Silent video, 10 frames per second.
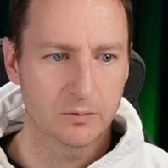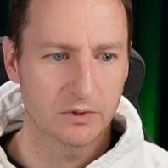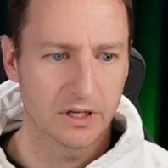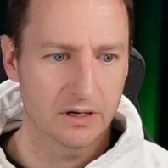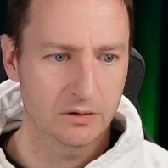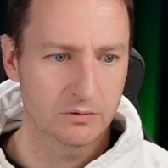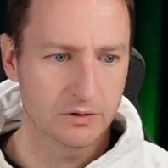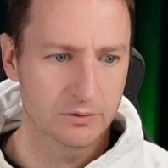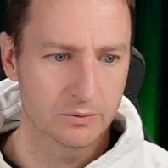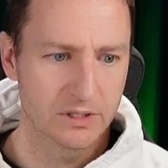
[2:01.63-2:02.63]
we'll head on over
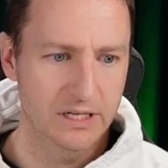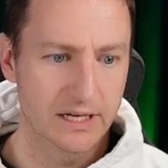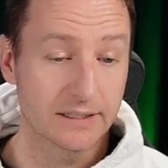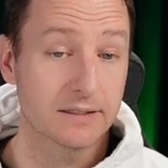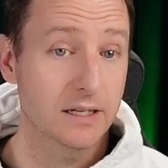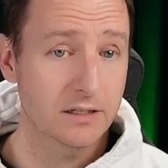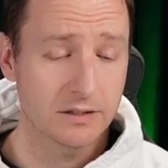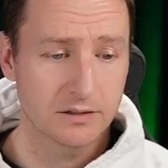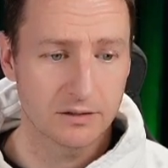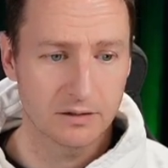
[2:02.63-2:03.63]
to the
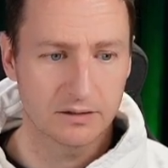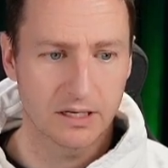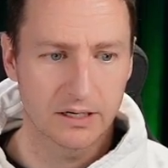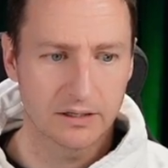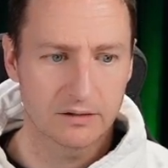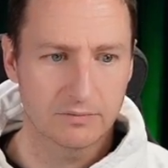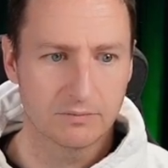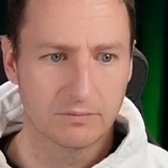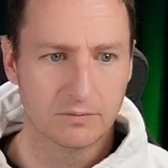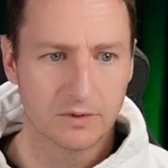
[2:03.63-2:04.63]
extensions on the side here.
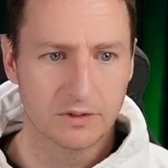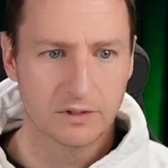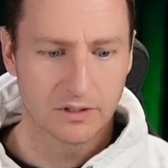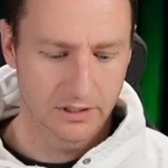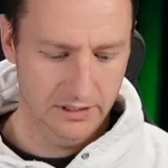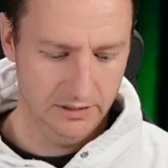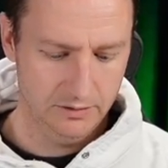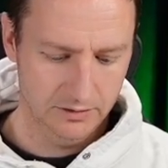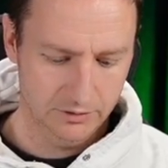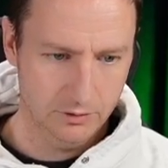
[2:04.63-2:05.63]
And then
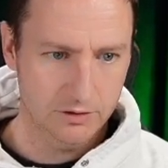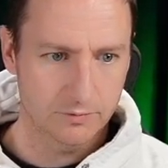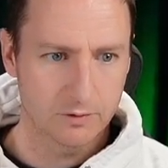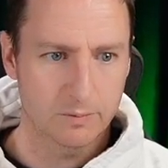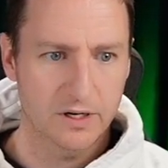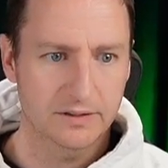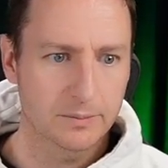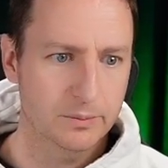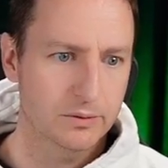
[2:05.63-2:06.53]
I'll search for Bicep